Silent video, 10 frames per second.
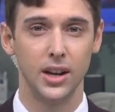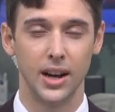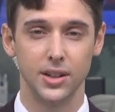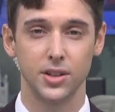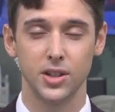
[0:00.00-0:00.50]

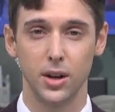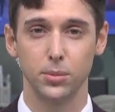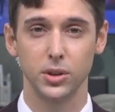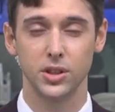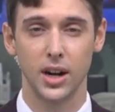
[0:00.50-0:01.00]
and
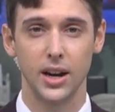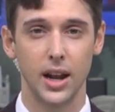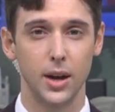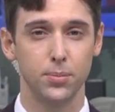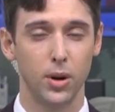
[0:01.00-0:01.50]
tumbled down
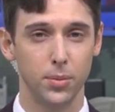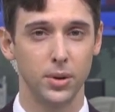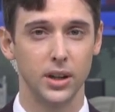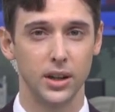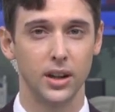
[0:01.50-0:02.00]
a
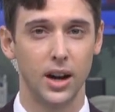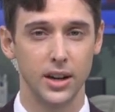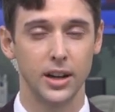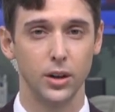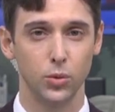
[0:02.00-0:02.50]
popular
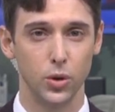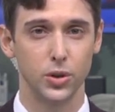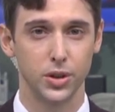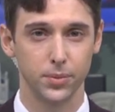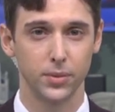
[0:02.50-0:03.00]
hiking
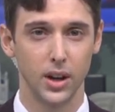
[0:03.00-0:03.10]
route.